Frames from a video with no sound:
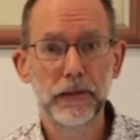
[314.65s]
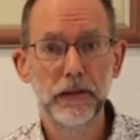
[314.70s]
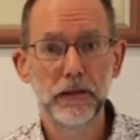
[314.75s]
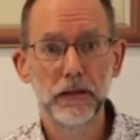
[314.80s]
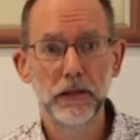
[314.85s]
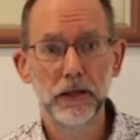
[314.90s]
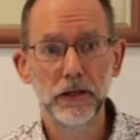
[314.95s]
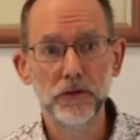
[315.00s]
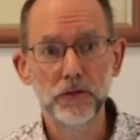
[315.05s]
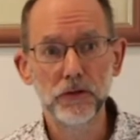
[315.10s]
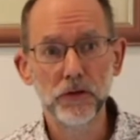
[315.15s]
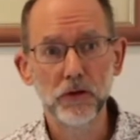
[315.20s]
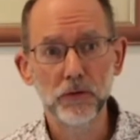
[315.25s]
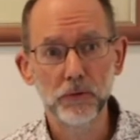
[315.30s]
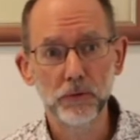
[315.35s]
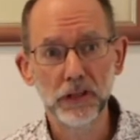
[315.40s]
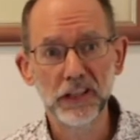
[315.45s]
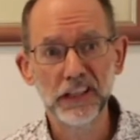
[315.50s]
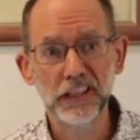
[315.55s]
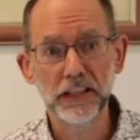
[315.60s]
It's not
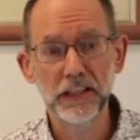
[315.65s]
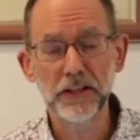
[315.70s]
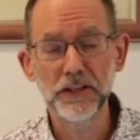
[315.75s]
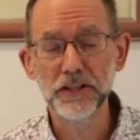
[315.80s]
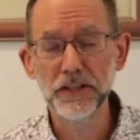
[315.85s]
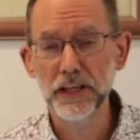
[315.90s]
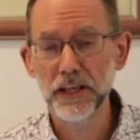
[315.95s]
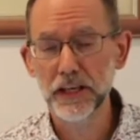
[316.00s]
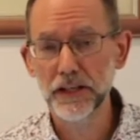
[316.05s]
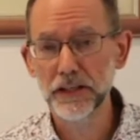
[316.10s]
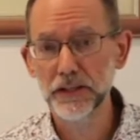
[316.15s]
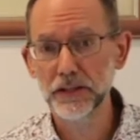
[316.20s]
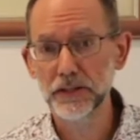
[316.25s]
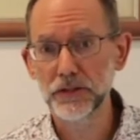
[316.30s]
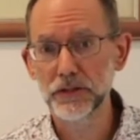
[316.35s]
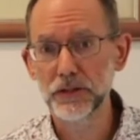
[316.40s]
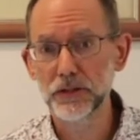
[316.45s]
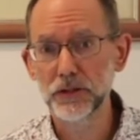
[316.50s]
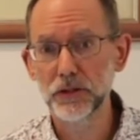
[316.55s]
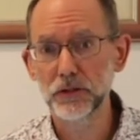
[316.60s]
really
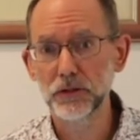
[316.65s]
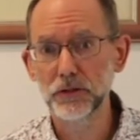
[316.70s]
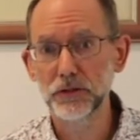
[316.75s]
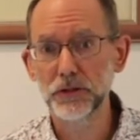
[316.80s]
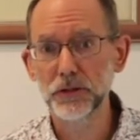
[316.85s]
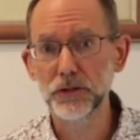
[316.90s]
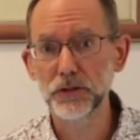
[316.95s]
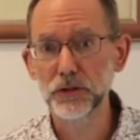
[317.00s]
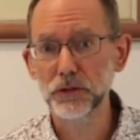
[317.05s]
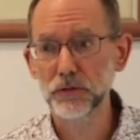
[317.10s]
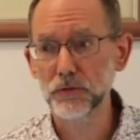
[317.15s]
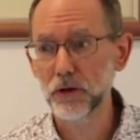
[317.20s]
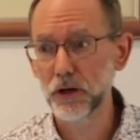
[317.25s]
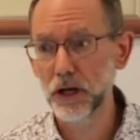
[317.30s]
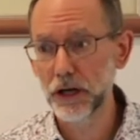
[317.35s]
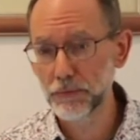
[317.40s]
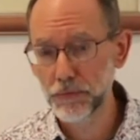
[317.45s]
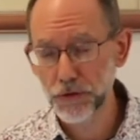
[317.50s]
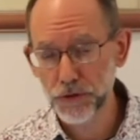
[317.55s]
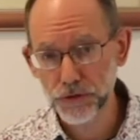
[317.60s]
intended to
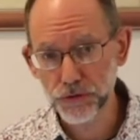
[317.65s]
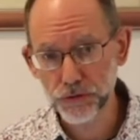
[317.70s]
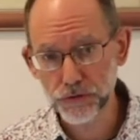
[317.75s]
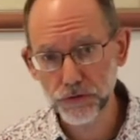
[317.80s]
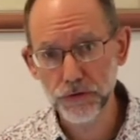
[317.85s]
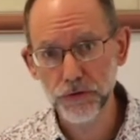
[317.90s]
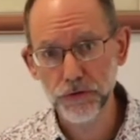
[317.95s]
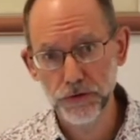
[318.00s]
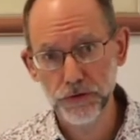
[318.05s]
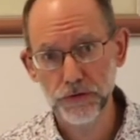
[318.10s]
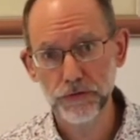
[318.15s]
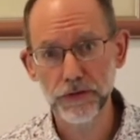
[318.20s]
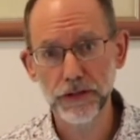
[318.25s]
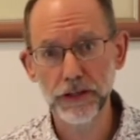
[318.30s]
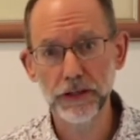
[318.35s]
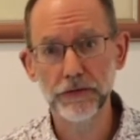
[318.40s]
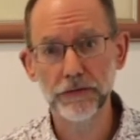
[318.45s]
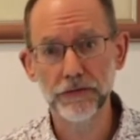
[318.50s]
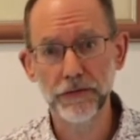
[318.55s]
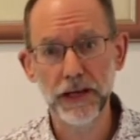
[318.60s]
describe the truth of
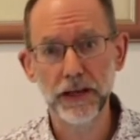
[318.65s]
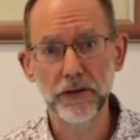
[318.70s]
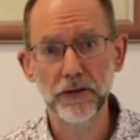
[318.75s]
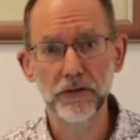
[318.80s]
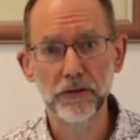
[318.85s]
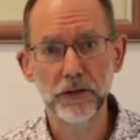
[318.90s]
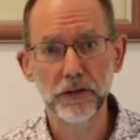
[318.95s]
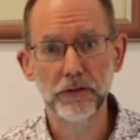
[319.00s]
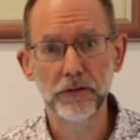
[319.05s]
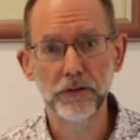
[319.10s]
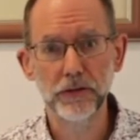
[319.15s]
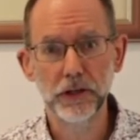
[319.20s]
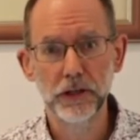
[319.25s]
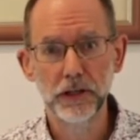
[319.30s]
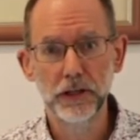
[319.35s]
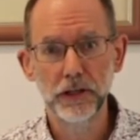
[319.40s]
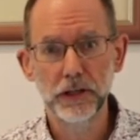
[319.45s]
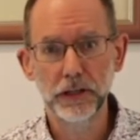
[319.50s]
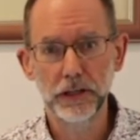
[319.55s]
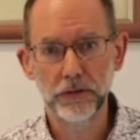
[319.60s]
the events.
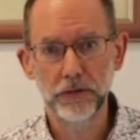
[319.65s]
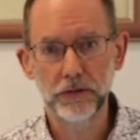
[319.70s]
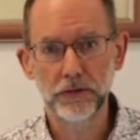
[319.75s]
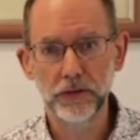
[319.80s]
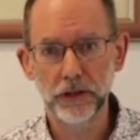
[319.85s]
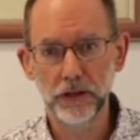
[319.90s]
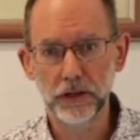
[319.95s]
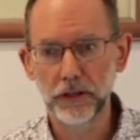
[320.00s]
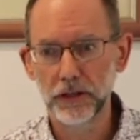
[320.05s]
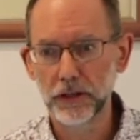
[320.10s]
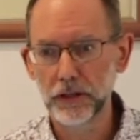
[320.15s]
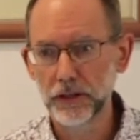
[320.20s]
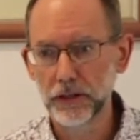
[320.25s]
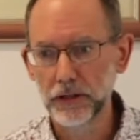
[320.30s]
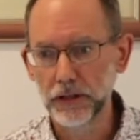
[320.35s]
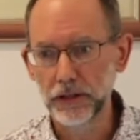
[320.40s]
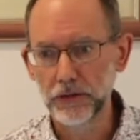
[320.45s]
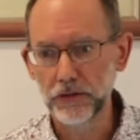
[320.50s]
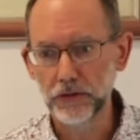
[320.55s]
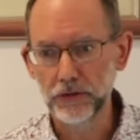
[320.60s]

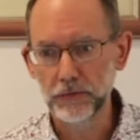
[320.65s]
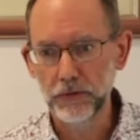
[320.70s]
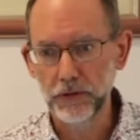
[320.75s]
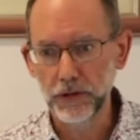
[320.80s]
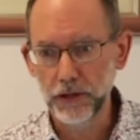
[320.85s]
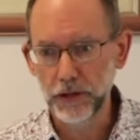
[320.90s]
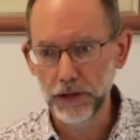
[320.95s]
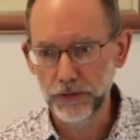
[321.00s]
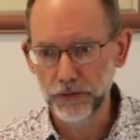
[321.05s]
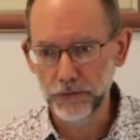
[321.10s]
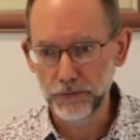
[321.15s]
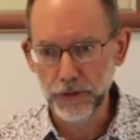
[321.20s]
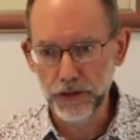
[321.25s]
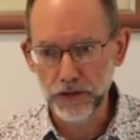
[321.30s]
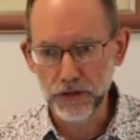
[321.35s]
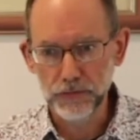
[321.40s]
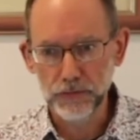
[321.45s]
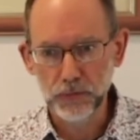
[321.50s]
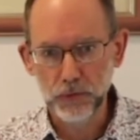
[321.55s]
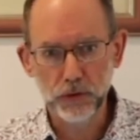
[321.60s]
It's
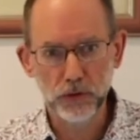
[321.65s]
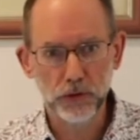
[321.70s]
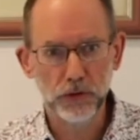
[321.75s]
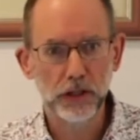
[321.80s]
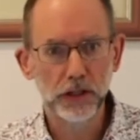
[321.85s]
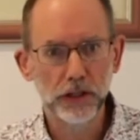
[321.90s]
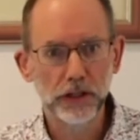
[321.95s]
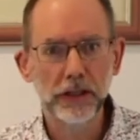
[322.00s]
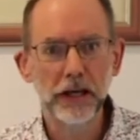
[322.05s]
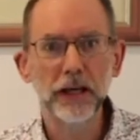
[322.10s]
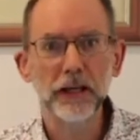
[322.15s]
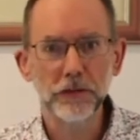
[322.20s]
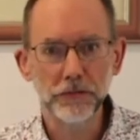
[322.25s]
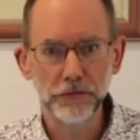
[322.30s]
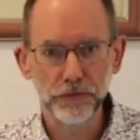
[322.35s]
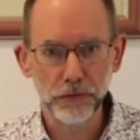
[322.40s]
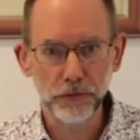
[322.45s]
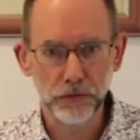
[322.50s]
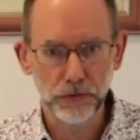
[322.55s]
much more colourful